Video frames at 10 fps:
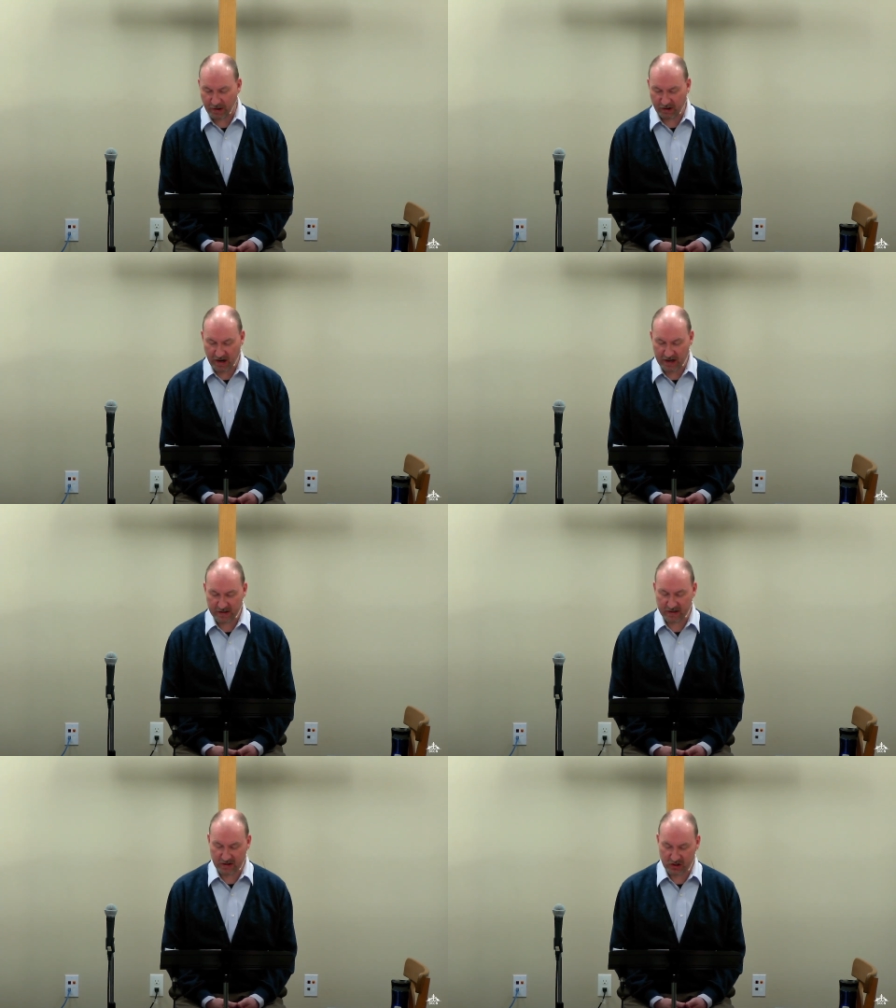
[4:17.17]
rights
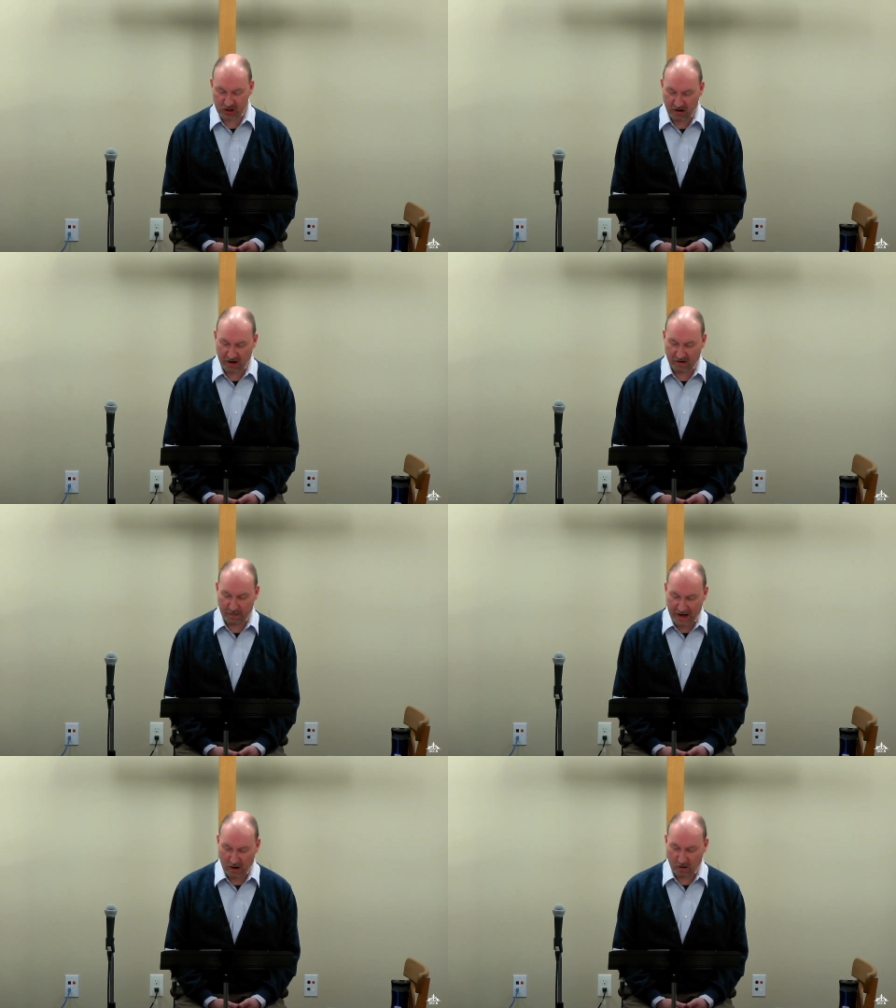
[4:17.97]
and the sharing of
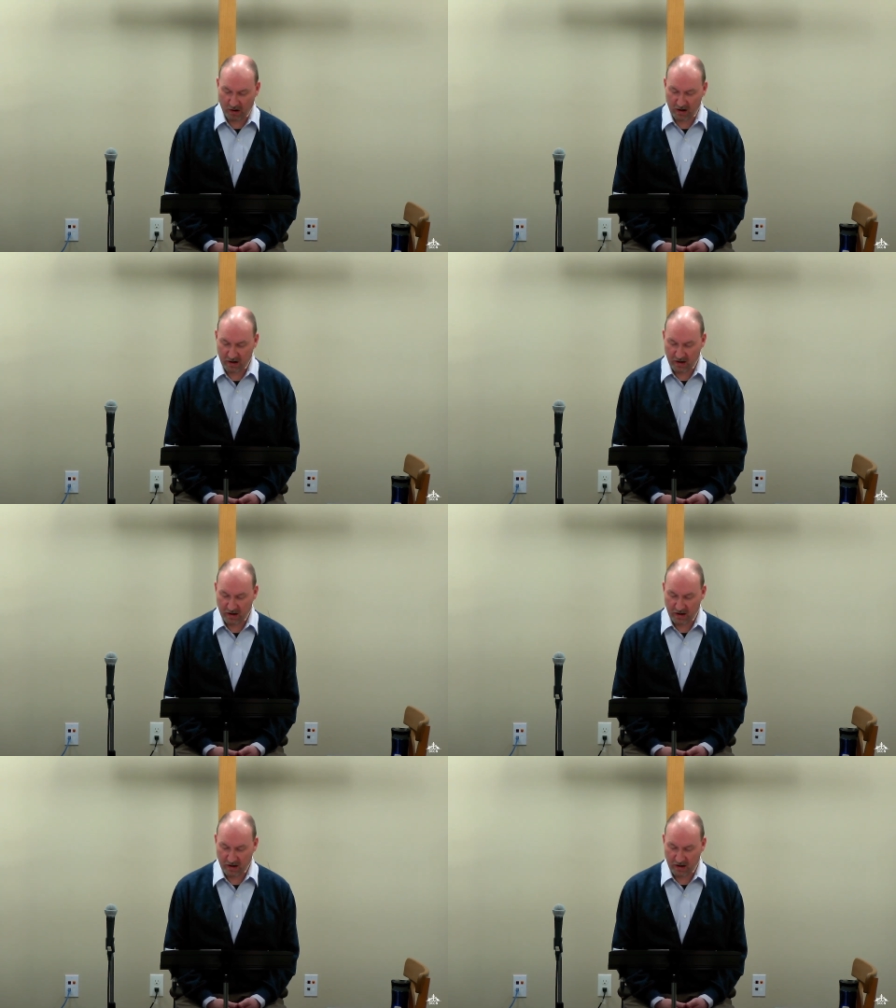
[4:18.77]
power,